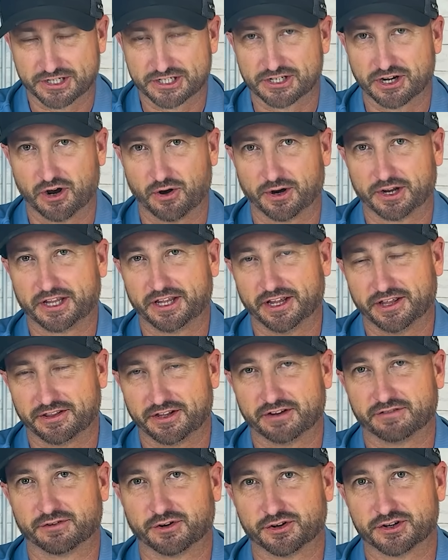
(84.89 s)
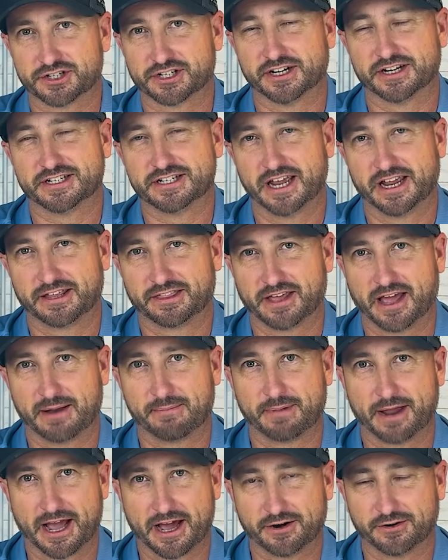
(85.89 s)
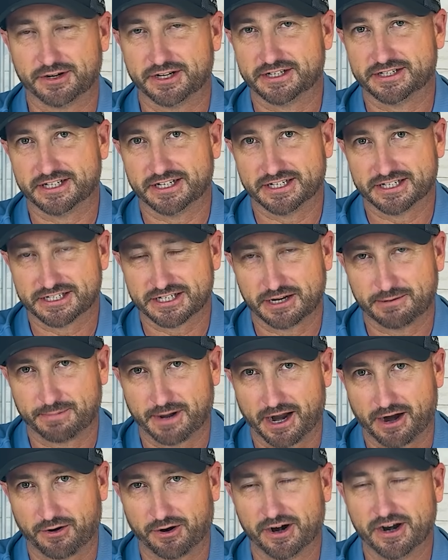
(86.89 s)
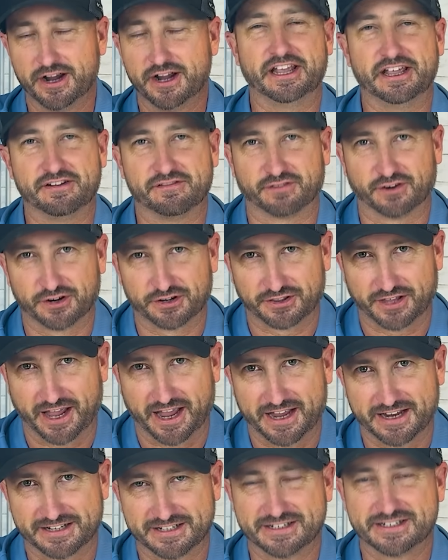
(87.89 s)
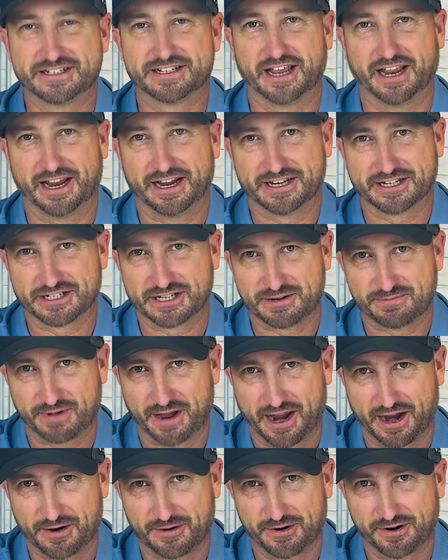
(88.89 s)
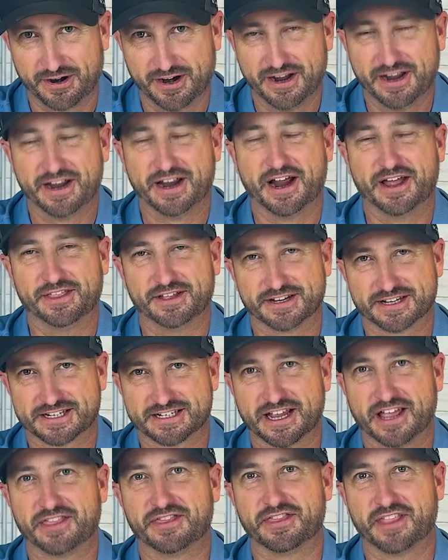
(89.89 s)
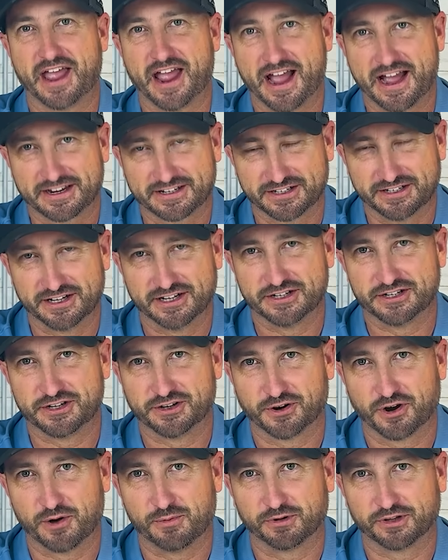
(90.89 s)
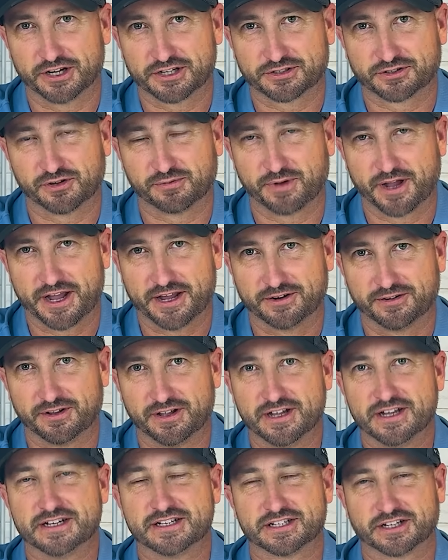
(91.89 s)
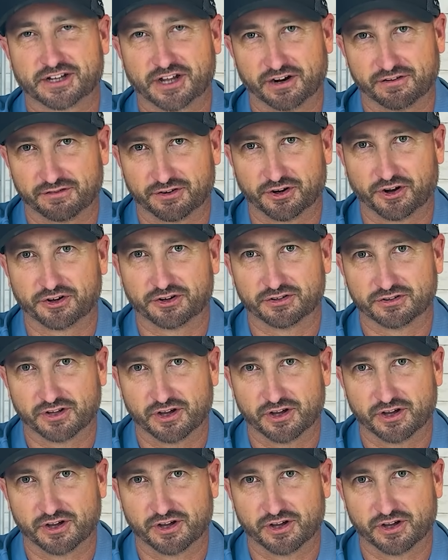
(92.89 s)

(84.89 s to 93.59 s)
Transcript: So again, the inverter is going to take that battery DC power, invert that to AC power, and then send that into your home electrical panel to cover all your